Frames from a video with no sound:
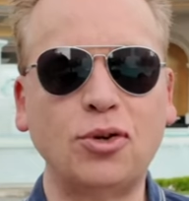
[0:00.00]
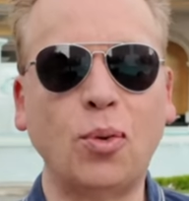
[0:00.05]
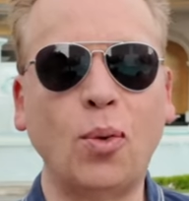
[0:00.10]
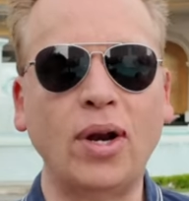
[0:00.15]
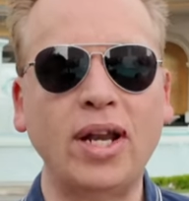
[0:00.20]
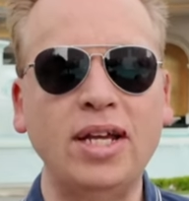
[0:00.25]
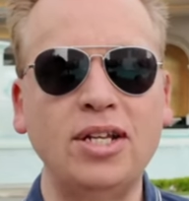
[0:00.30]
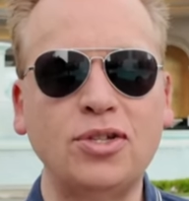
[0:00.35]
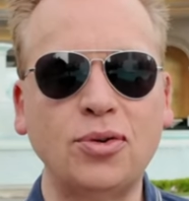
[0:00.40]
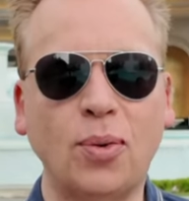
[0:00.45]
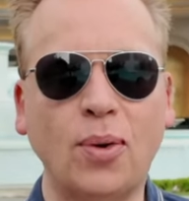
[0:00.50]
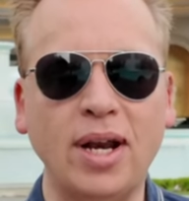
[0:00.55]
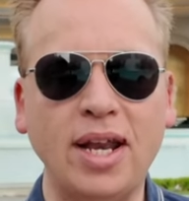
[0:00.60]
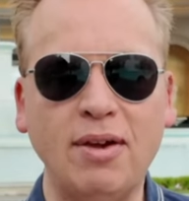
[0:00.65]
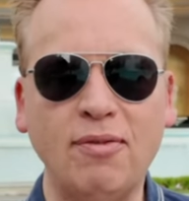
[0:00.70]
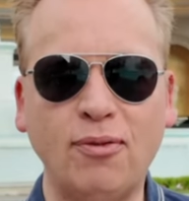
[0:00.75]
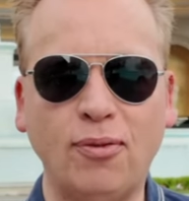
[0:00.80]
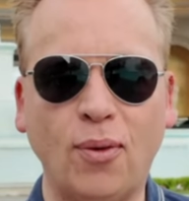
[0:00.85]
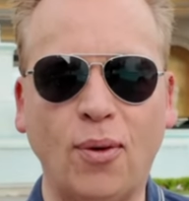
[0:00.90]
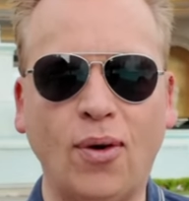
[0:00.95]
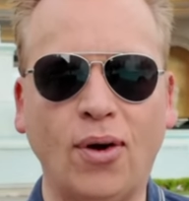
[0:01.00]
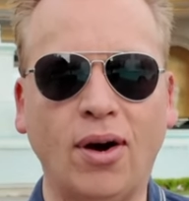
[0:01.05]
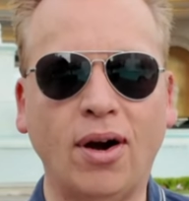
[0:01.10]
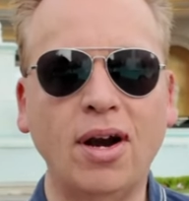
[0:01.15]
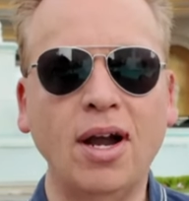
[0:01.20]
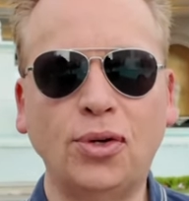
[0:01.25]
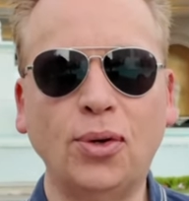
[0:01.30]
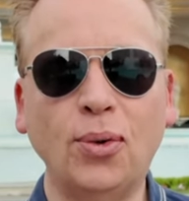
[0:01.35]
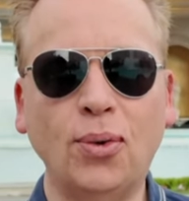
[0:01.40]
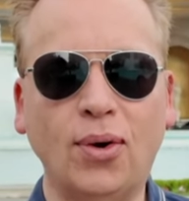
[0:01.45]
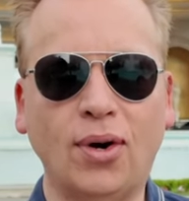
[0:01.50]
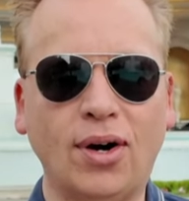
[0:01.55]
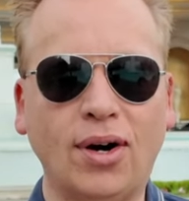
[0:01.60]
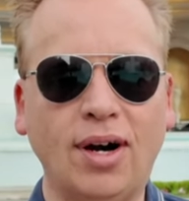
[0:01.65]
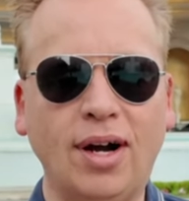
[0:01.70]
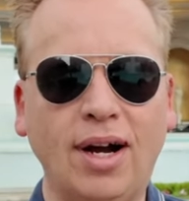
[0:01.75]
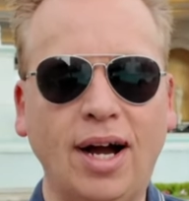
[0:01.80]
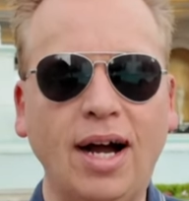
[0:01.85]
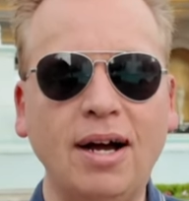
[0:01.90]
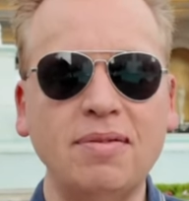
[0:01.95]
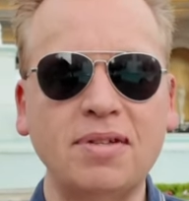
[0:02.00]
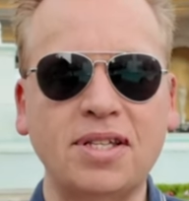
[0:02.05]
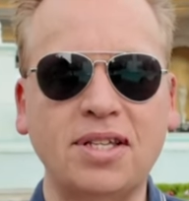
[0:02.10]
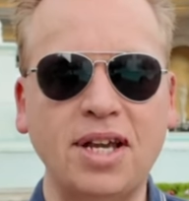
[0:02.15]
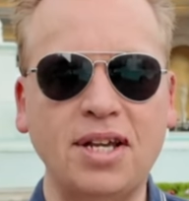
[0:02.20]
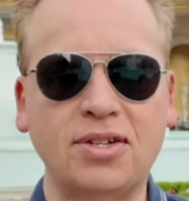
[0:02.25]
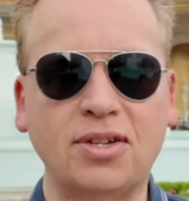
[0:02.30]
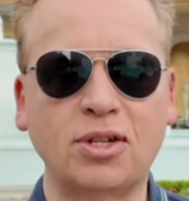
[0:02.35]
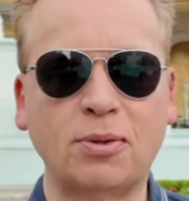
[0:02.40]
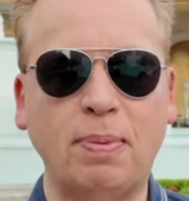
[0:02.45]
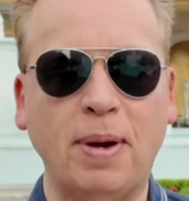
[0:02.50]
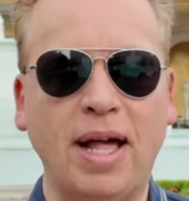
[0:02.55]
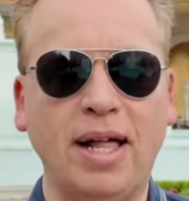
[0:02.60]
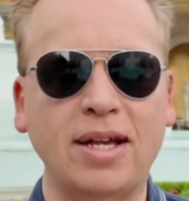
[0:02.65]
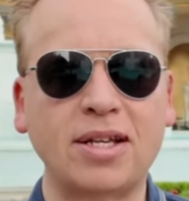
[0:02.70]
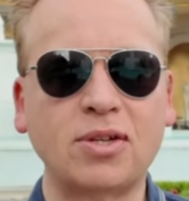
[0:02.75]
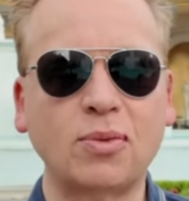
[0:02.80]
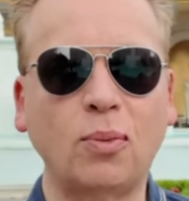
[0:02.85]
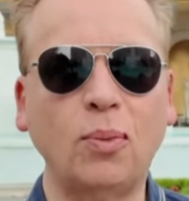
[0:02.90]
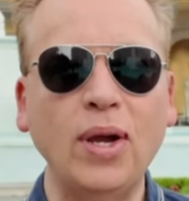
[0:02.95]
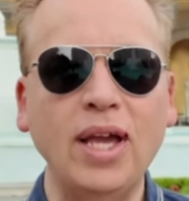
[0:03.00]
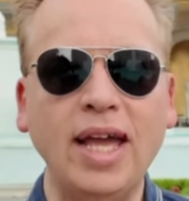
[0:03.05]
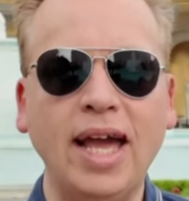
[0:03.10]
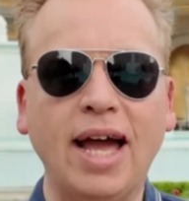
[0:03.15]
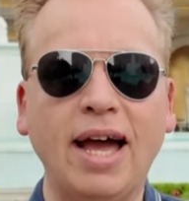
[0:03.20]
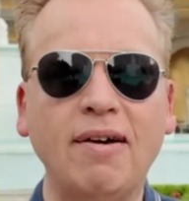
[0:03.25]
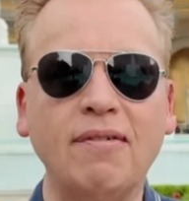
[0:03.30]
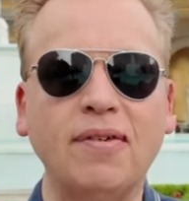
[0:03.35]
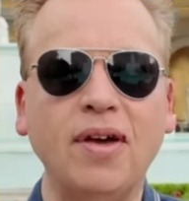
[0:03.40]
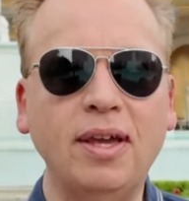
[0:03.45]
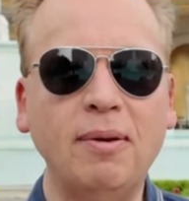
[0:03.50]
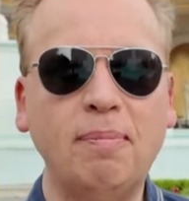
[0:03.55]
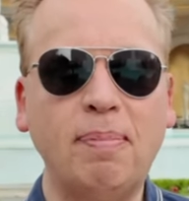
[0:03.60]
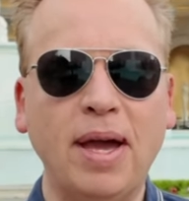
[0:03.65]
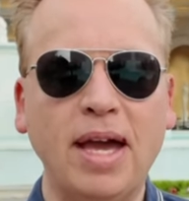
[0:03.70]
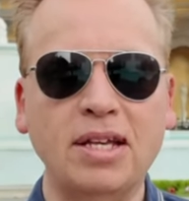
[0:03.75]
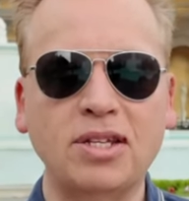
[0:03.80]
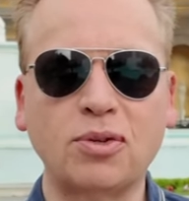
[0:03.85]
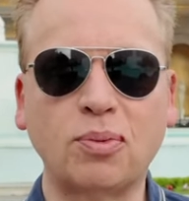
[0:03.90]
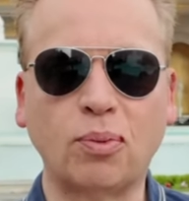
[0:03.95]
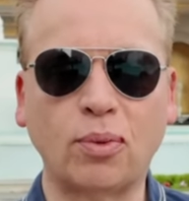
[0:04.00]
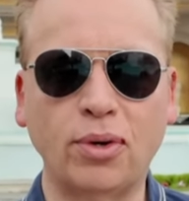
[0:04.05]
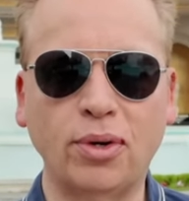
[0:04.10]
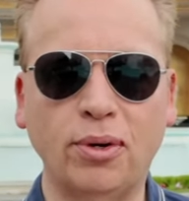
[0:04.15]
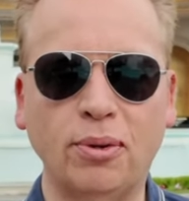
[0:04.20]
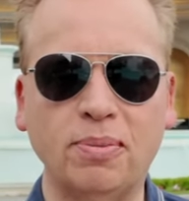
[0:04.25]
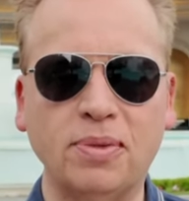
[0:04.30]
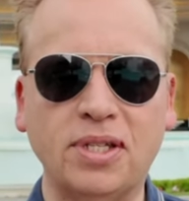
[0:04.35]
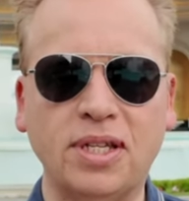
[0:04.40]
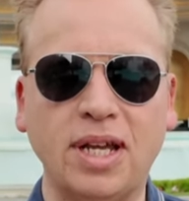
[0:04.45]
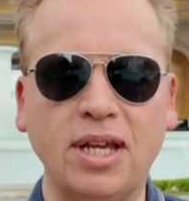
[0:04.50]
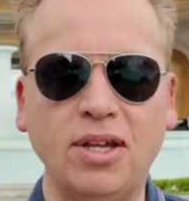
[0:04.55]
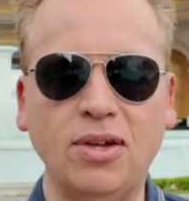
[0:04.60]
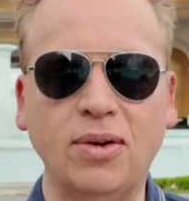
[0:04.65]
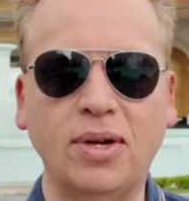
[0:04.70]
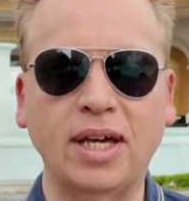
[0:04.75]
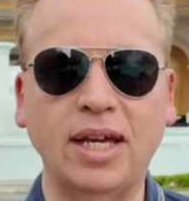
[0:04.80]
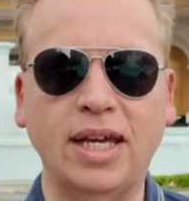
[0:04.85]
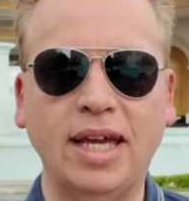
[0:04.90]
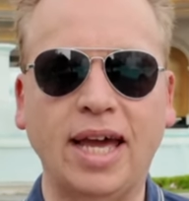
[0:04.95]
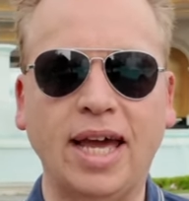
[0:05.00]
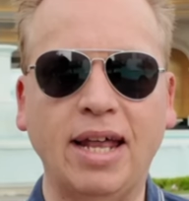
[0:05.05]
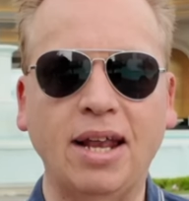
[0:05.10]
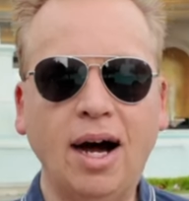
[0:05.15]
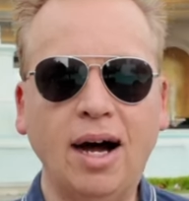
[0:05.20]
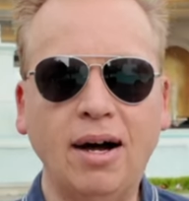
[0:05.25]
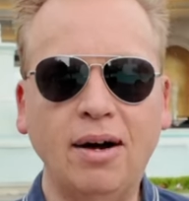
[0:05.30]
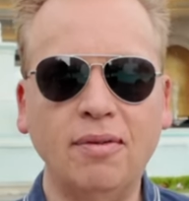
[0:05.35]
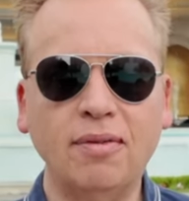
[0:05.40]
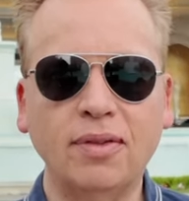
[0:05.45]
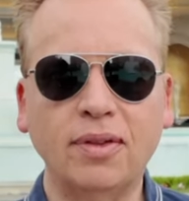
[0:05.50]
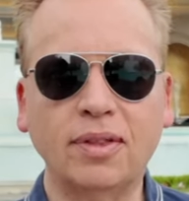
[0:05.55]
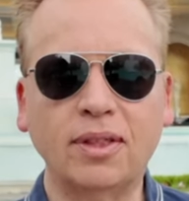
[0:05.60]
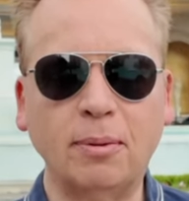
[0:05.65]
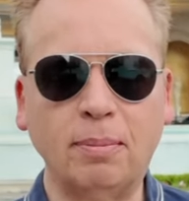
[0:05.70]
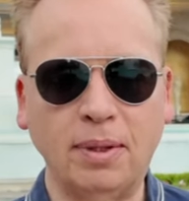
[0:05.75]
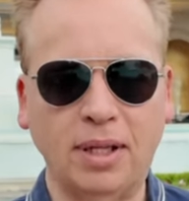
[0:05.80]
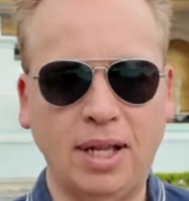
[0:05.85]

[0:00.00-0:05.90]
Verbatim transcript: 2024 tour of Caesars Palace, we have the best rooms that you can get of the